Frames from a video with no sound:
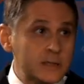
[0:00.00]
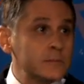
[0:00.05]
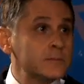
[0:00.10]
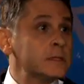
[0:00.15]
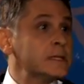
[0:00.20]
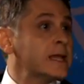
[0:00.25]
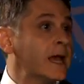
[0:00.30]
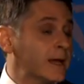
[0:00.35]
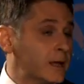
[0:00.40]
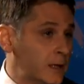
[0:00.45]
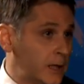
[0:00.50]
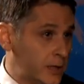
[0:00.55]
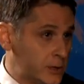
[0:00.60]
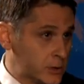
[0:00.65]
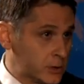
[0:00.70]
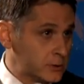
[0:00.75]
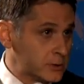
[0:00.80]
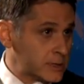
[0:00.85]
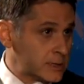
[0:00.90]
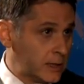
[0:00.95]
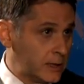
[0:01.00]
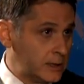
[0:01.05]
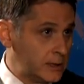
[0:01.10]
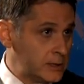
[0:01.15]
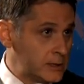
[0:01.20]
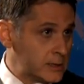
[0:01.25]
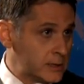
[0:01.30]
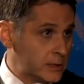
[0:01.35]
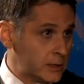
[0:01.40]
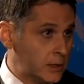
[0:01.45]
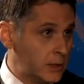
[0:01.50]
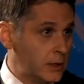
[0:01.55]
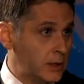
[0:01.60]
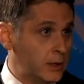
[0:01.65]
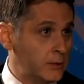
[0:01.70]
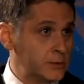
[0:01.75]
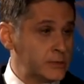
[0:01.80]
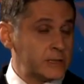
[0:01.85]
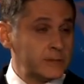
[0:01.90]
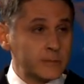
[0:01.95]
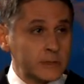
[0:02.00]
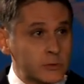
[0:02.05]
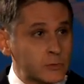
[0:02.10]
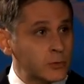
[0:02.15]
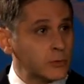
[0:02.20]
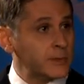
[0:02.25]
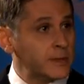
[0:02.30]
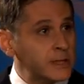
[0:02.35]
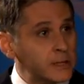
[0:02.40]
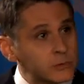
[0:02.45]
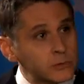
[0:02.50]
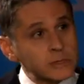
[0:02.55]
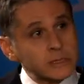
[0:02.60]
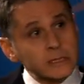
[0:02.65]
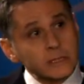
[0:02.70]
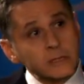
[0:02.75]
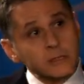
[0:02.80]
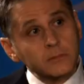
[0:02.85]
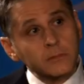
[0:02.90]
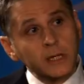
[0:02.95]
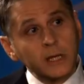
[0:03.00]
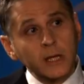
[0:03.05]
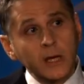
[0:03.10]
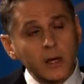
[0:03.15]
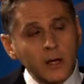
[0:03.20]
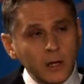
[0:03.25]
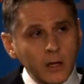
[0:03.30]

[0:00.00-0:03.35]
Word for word: some psychological studies, uh, which seem mm -hmm. extremely interesting to me.